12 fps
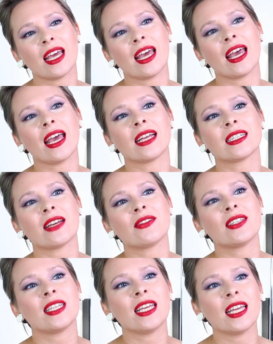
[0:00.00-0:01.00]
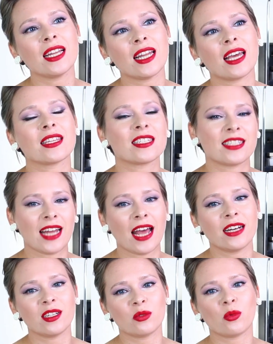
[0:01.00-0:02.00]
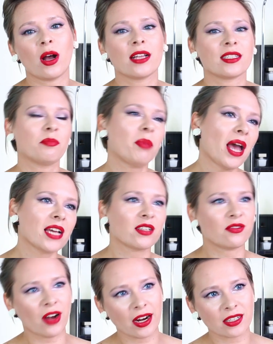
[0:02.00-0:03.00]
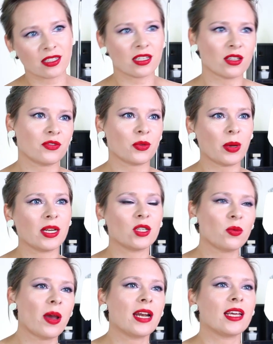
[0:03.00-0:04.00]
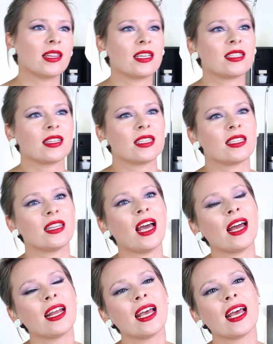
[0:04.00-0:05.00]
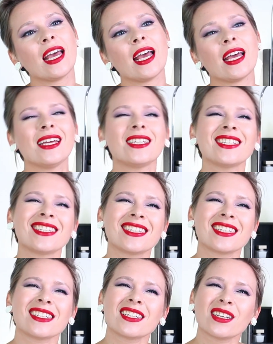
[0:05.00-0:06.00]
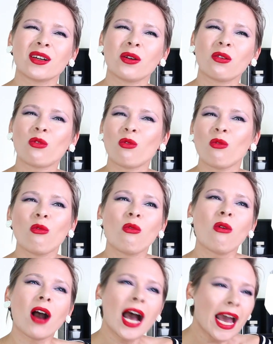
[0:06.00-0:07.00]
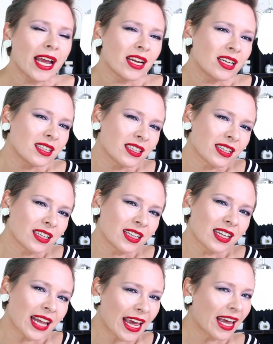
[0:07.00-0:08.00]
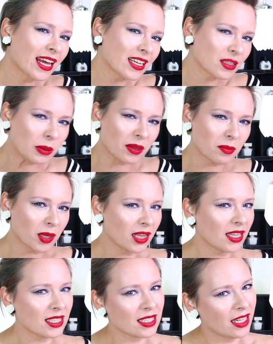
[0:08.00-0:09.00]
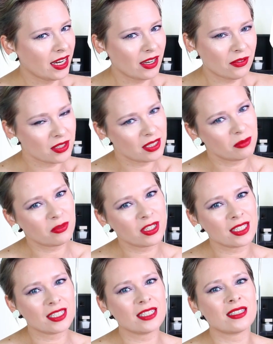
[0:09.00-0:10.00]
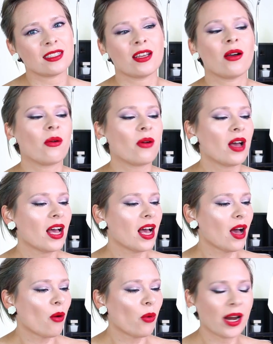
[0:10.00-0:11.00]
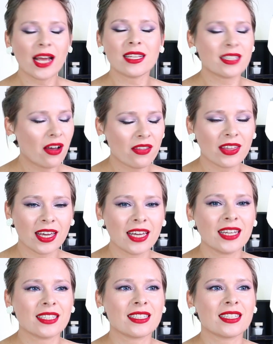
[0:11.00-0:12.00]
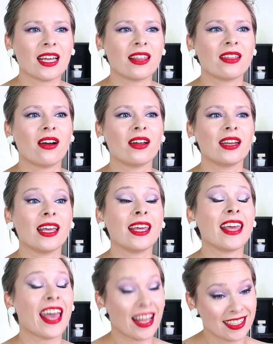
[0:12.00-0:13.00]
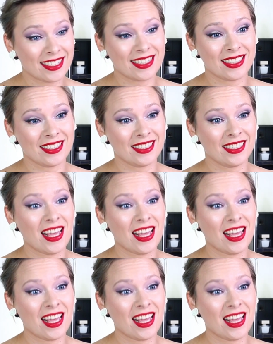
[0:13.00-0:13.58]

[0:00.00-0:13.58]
and I've seen like the standard ones, the best fragrances of 2020, this and this and that. It just doesn't quite land with me this year for some reason. So when I saw this, I thought, yes.